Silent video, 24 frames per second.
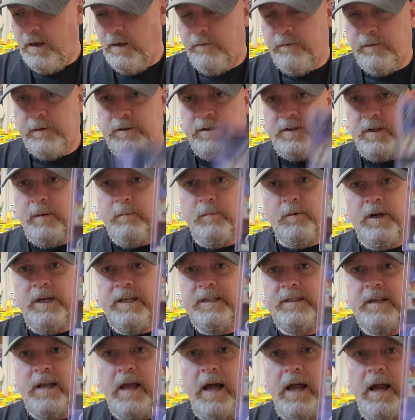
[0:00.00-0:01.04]
For some
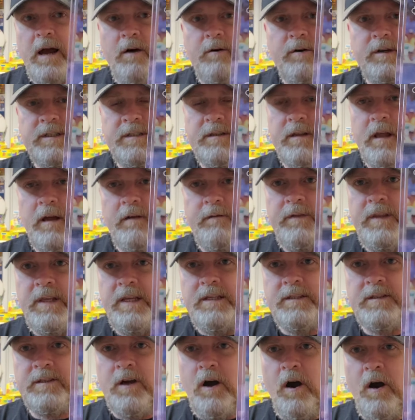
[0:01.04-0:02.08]
reason, I always loved
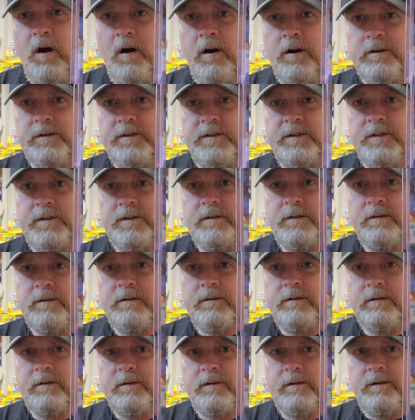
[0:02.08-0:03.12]
these cards,
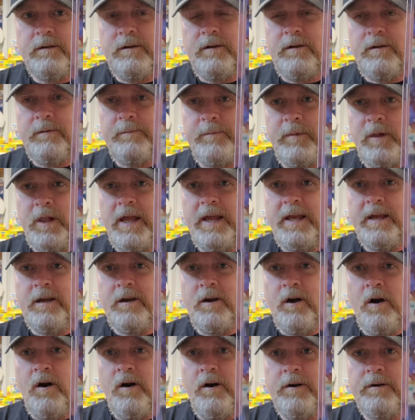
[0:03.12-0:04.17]
playing
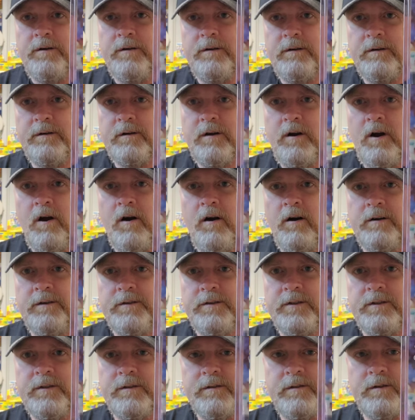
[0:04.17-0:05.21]

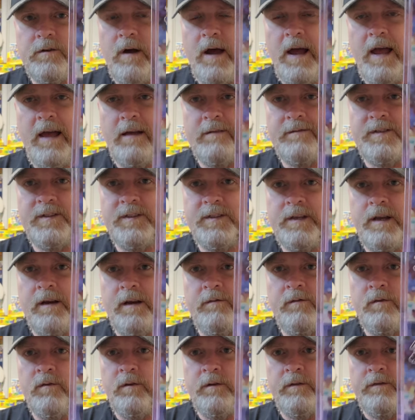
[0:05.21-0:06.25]
cards. So I have
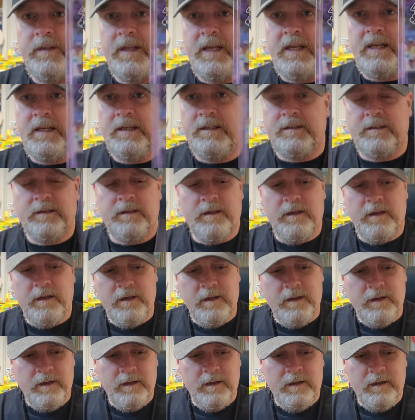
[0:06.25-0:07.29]
several of these.
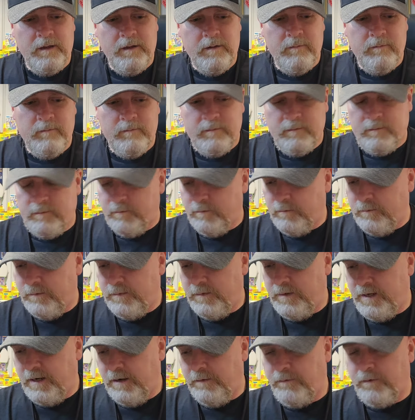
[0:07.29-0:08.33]

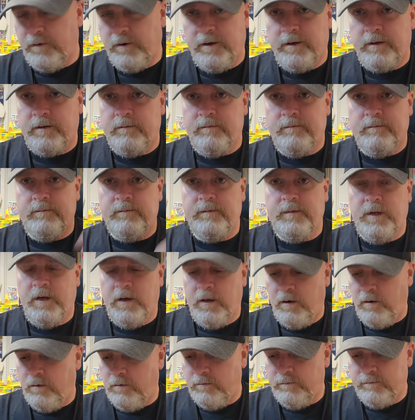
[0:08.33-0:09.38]
Different, you
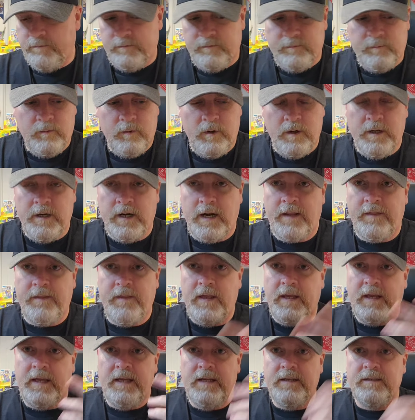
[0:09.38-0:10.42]
know, one, I
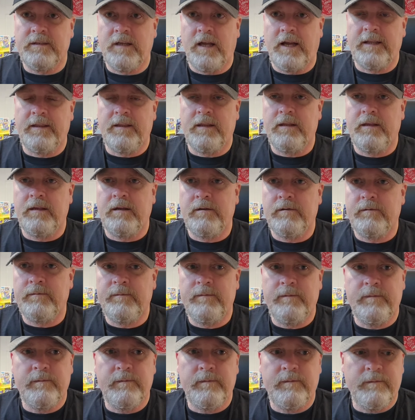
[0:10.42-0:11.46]
think he's like the
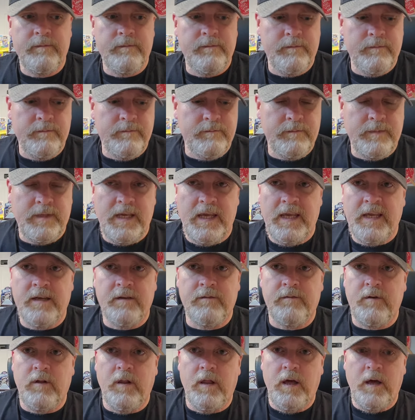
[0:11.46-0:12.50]
king
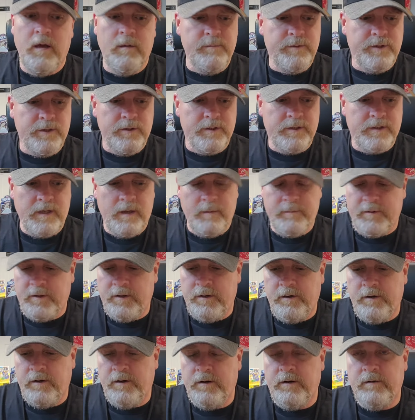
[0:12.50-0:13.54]
of clubs or
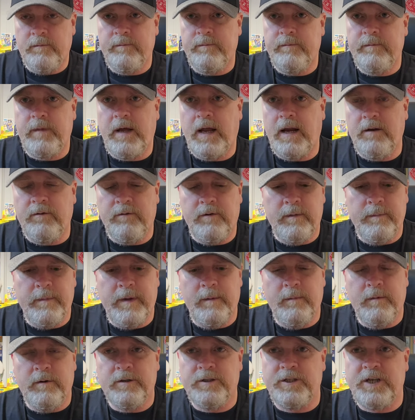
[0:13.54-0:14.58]
something, or I don't
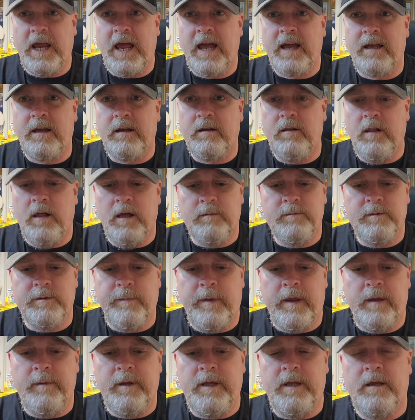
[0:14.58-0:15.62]
remember, jack of clubs
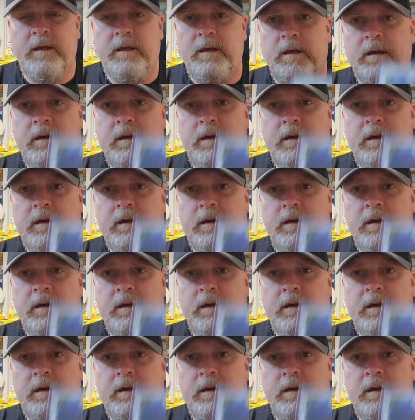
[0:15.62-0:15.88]
maybe.